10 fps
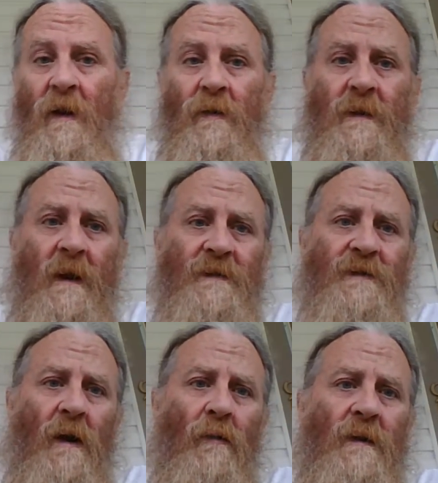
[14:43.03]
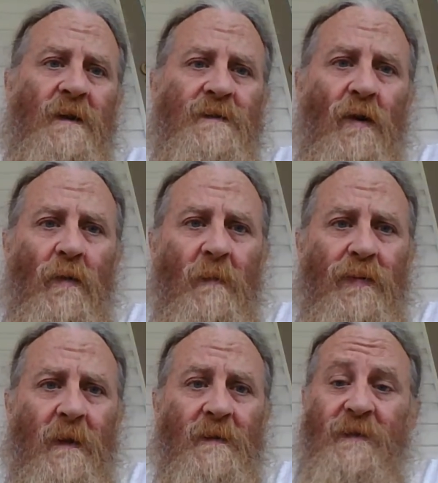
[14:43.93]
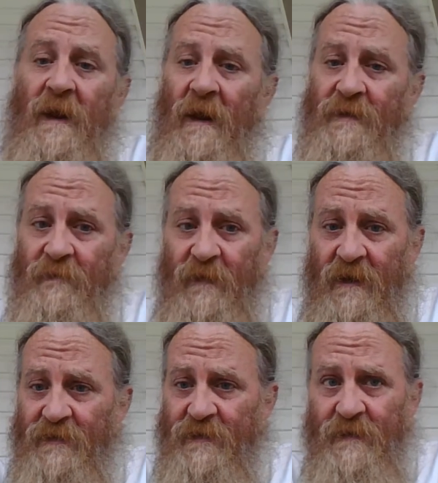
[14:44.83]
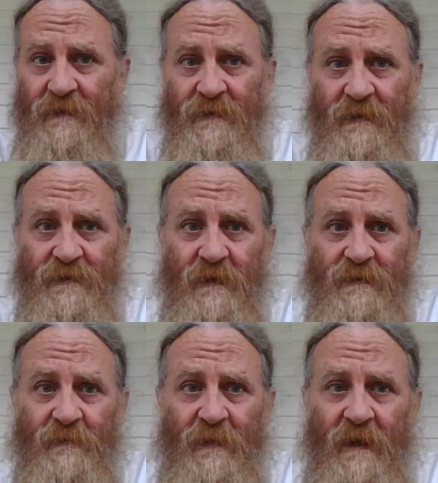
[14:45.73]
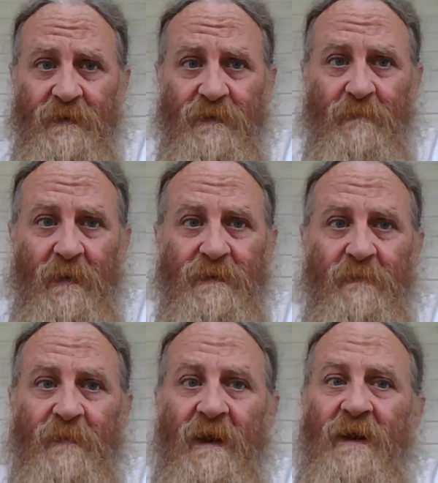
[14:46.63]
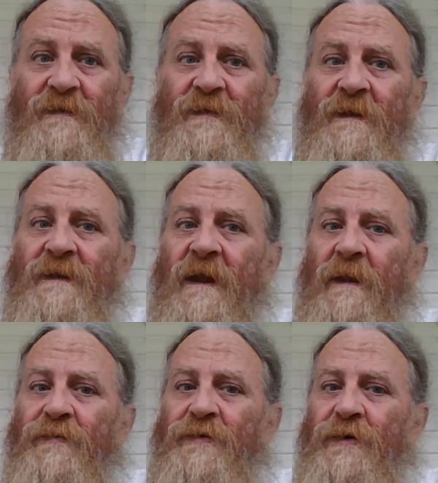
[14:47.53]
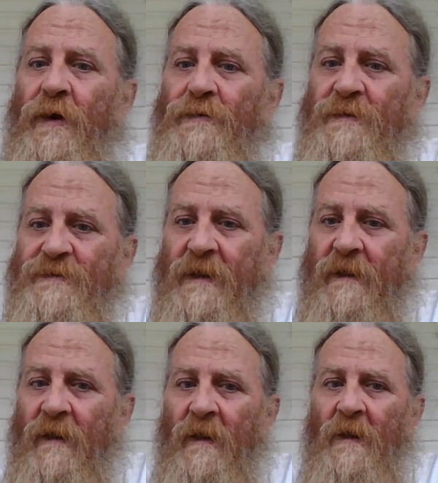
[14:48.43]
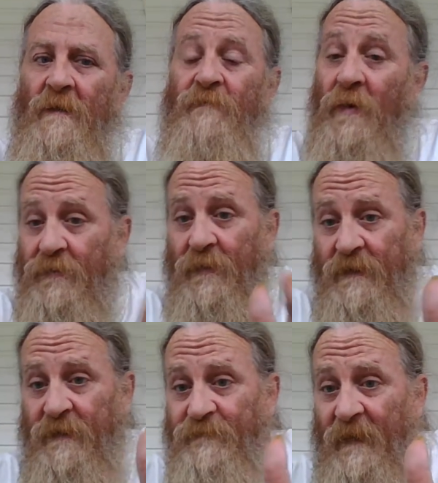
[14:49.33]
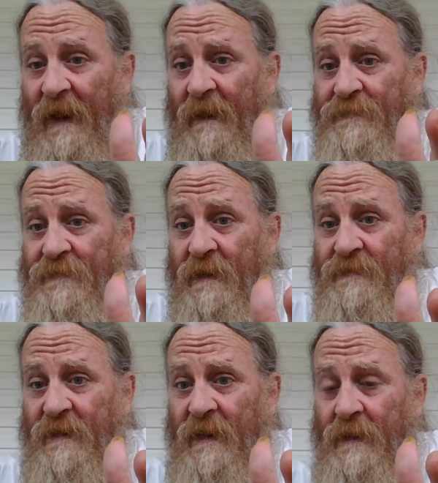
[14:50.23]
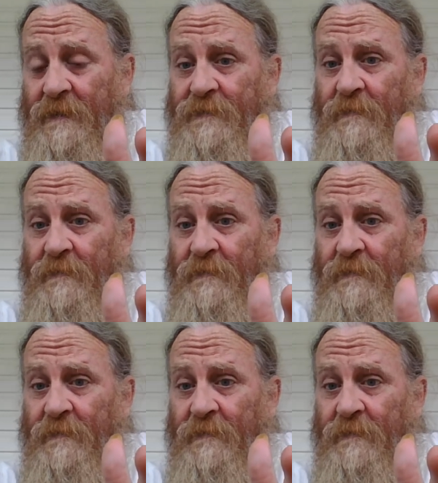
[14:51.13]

Okay, so let's go up here. See how division, it's, it's division, but division keeps unity. First Corinthians 5 says this.